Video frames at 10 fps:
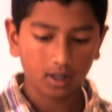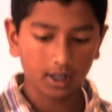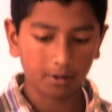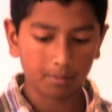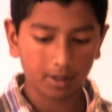
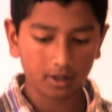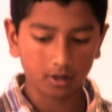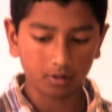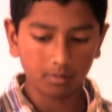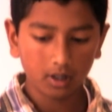I went back
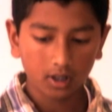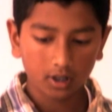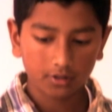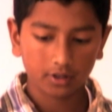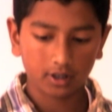home.
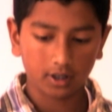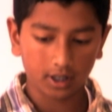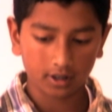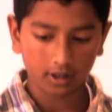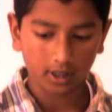
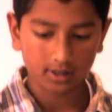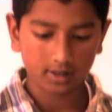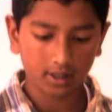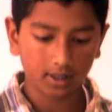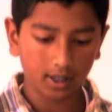Then the
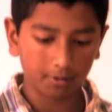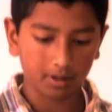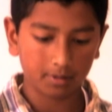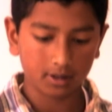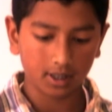next day I
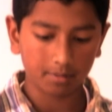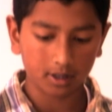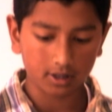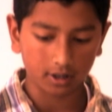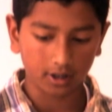went 10
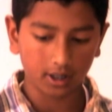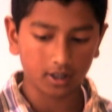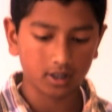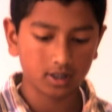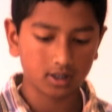minutes early
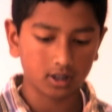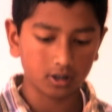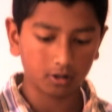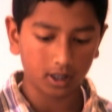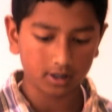and assisted
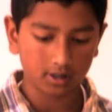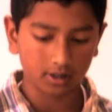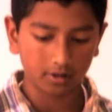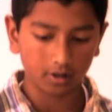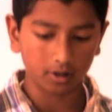2 classes
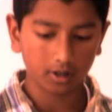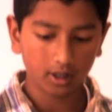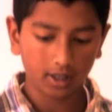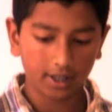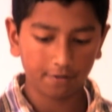in a row.
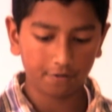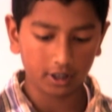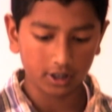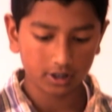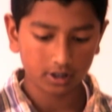I had
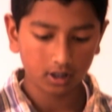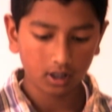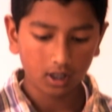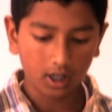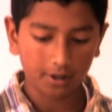finished.
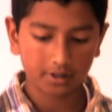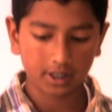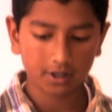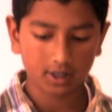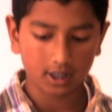I was
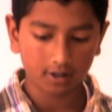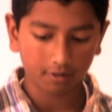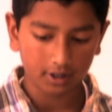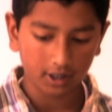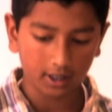now
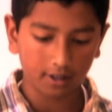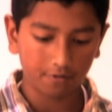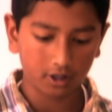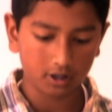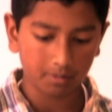satisfied that I had
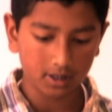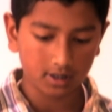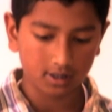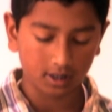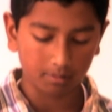finished my
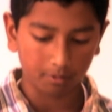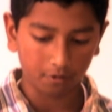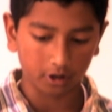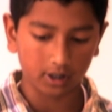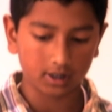assisting
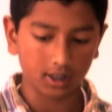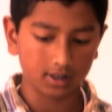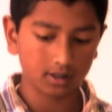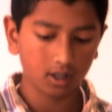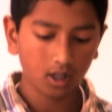before the
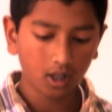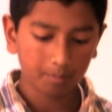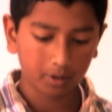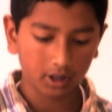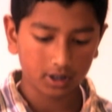test.
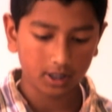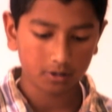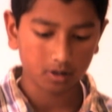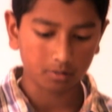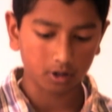But the
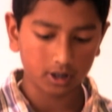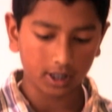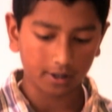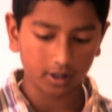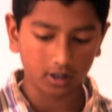test was more
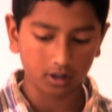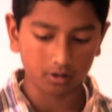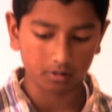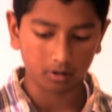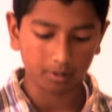tiring than
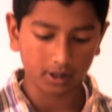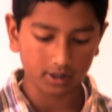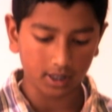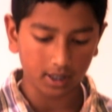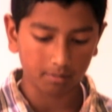usual
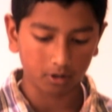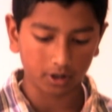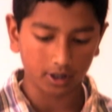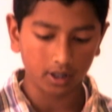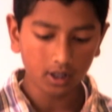because I had
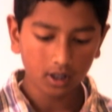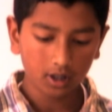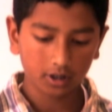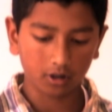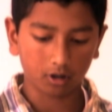more
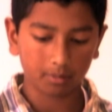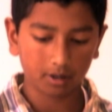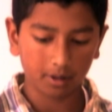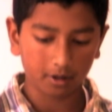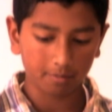than the
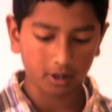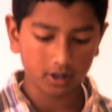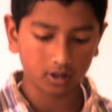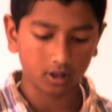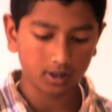normal amount of
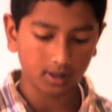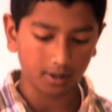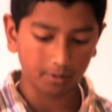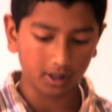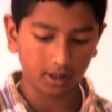martial arts
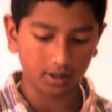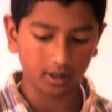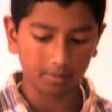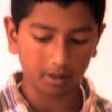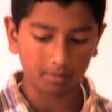that week,
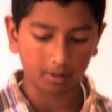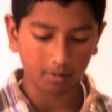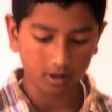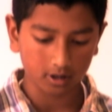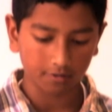and that made my
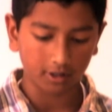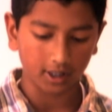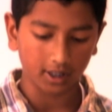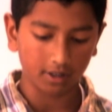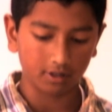muscles
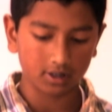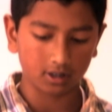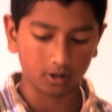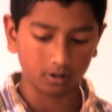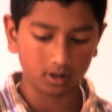feel like heavy
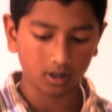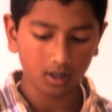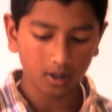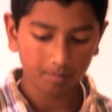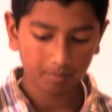stones.
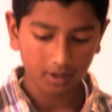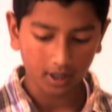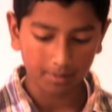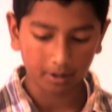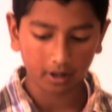
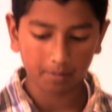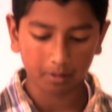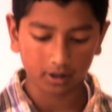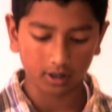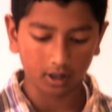I barely
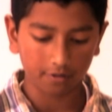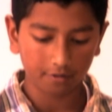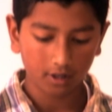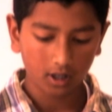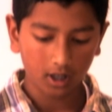pulled it
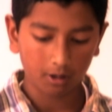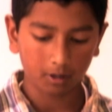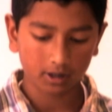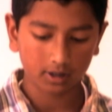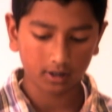off. I
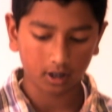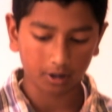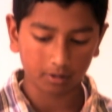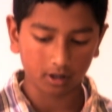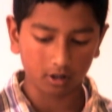walked to the
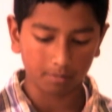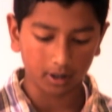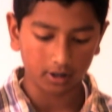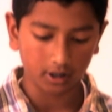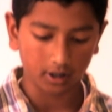car with the new
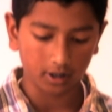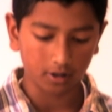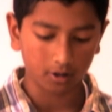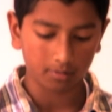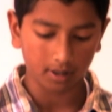belt, and
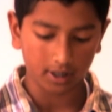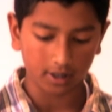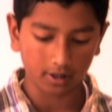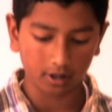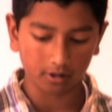at home I
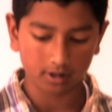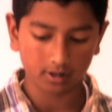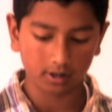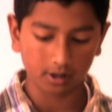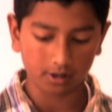had a
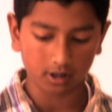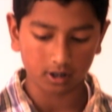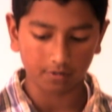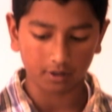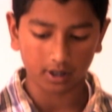new
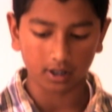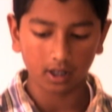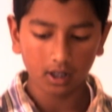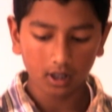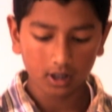
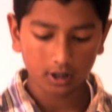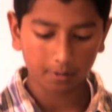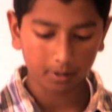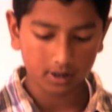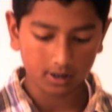certificate
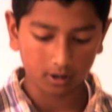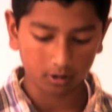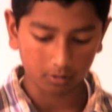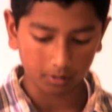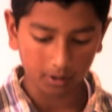to replace the
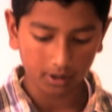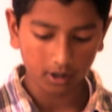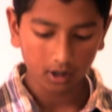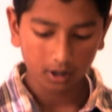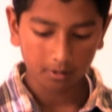old one
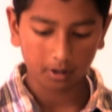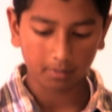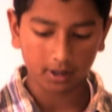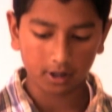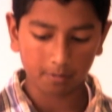with.
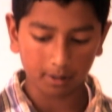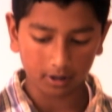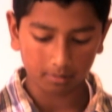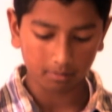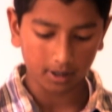With my new
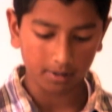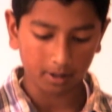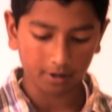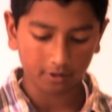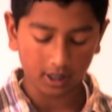belt, my
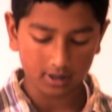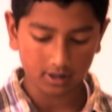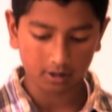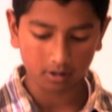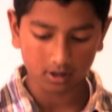amount of
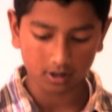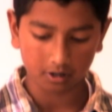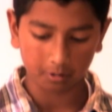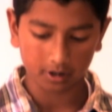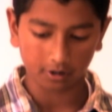classes to
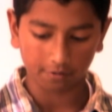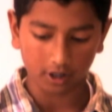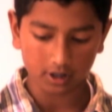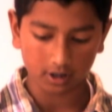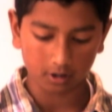assist was
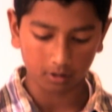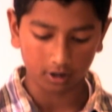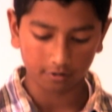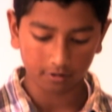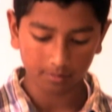refreshed to
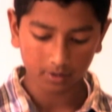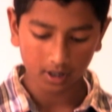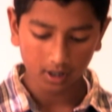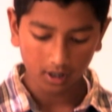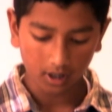12.
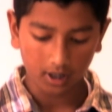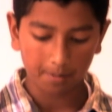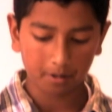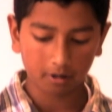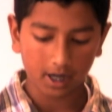
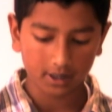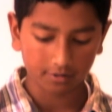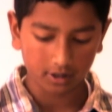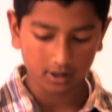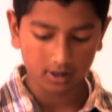I
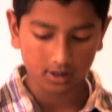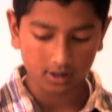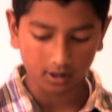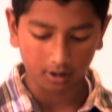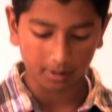proactively
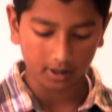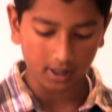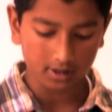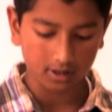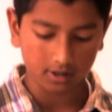assisted all my
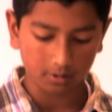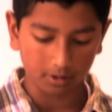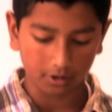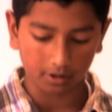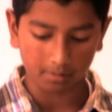classes
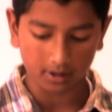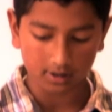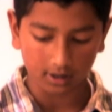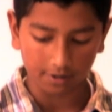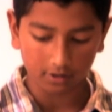with 3
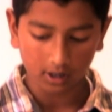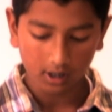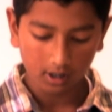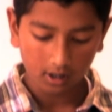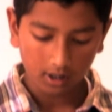months left,
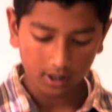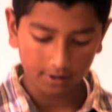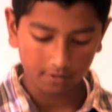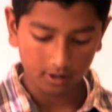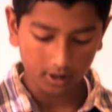
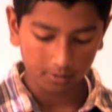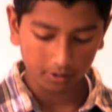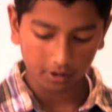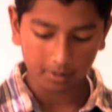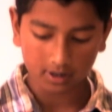and
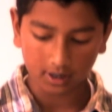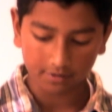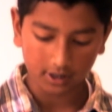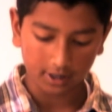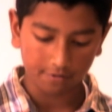with 3 months
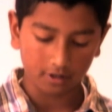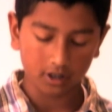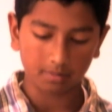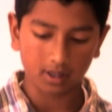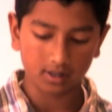left I had
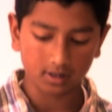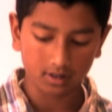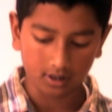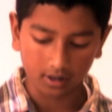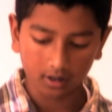finished my
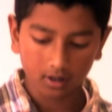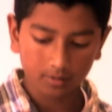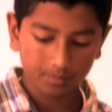assisting.